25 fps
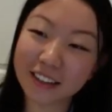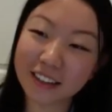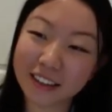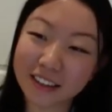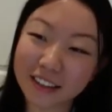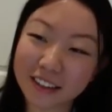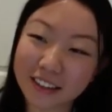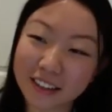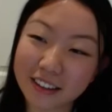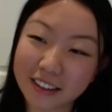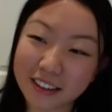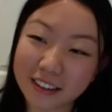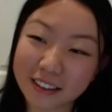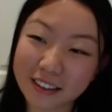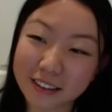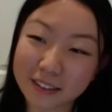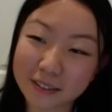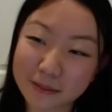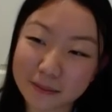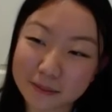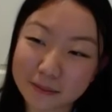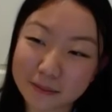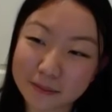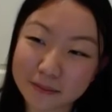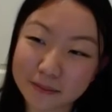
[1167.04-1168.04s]

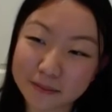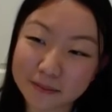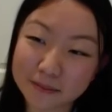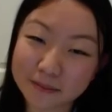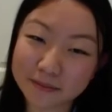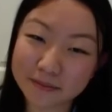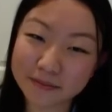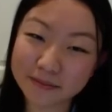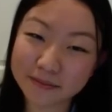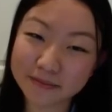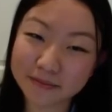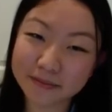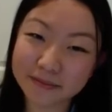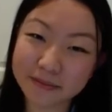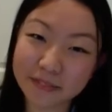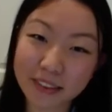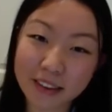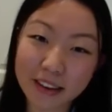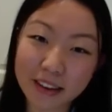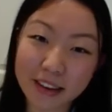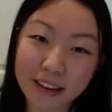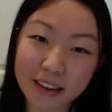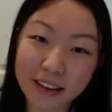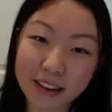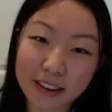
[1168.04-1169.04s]

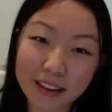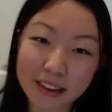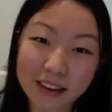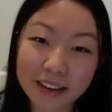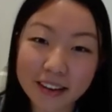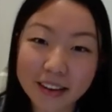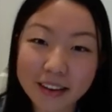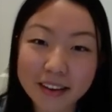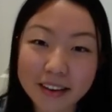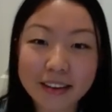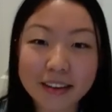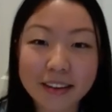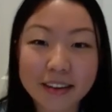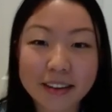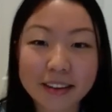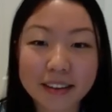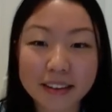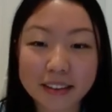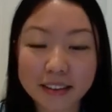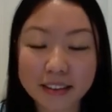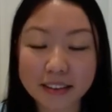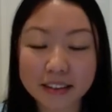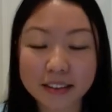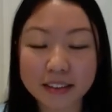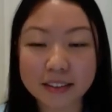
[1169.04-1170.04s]

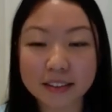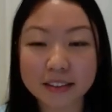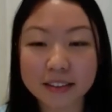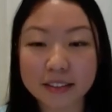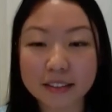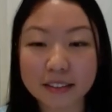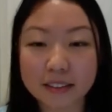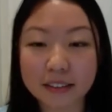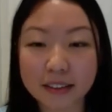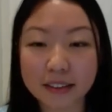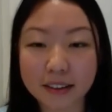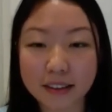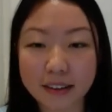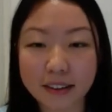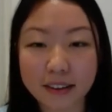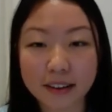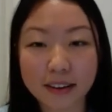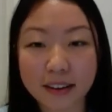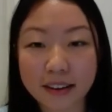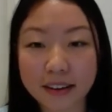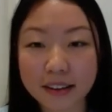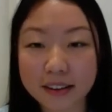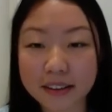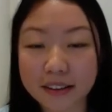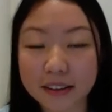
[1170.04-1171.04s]

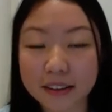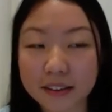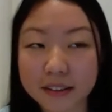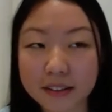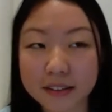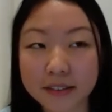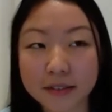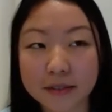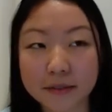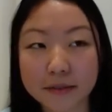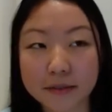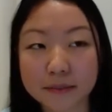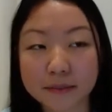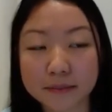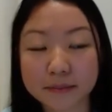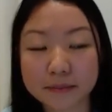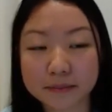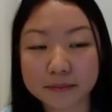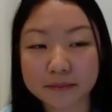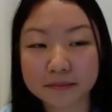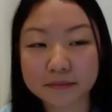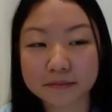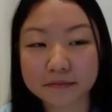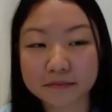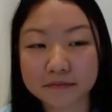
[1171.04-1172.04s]

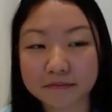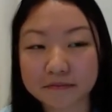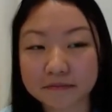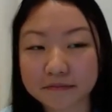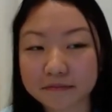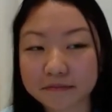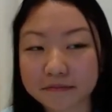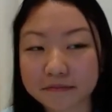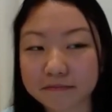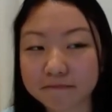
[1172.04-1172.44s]
(silent)